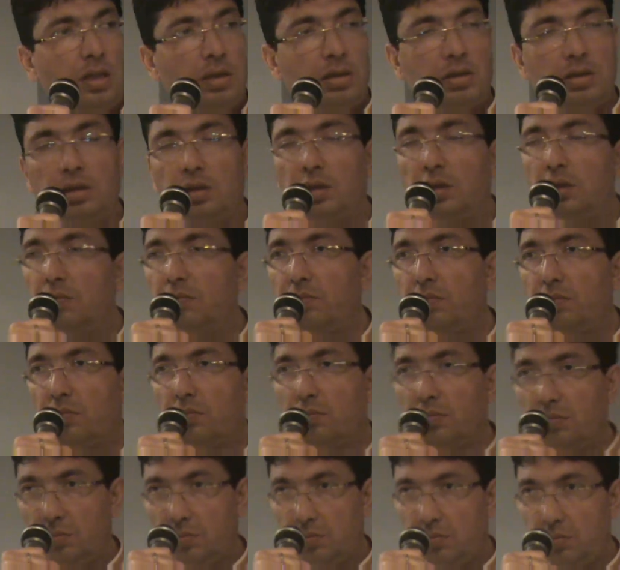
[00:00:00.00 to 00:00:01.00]
The
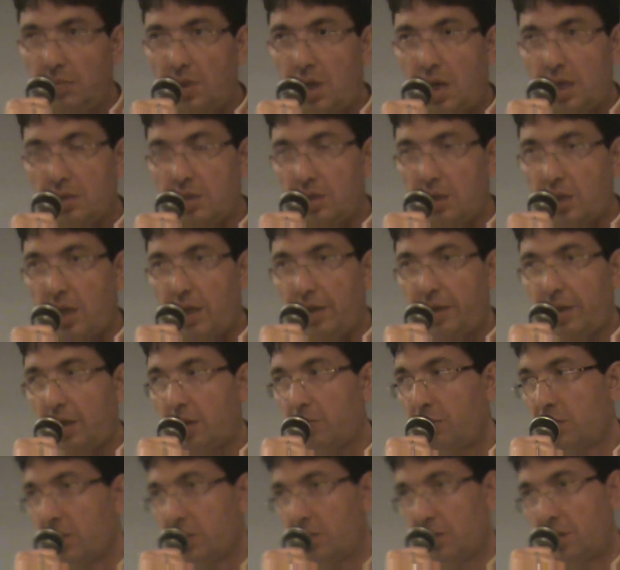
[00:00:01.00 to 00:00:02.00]
Axakari
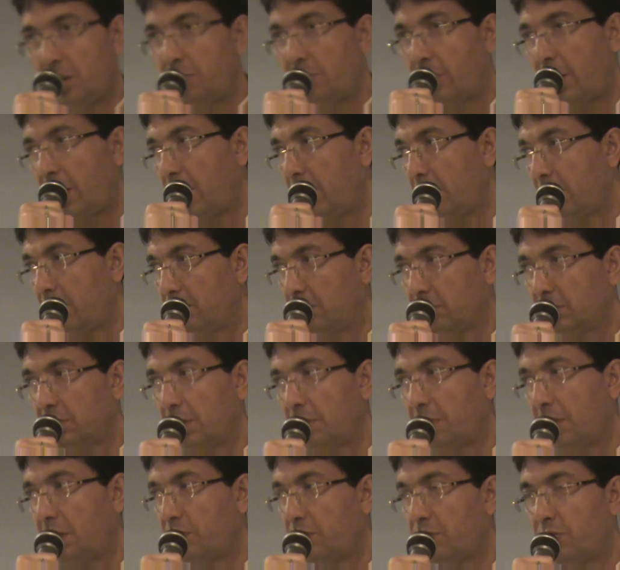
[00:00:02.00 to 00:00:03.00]
Kamas thing
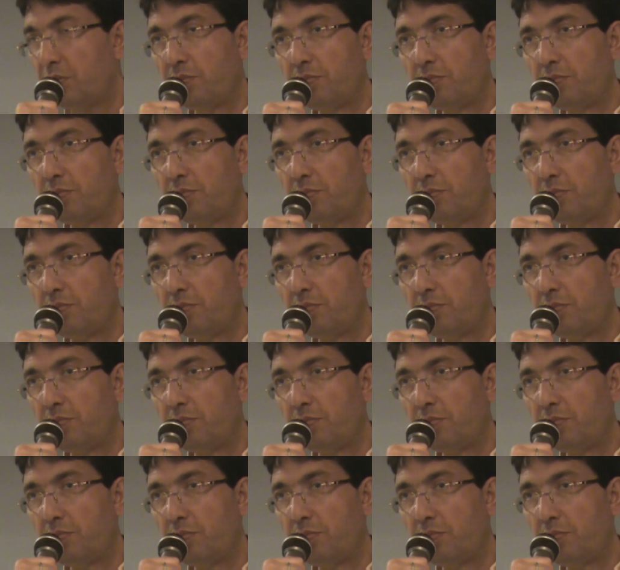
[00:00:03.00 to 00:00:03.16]
somehow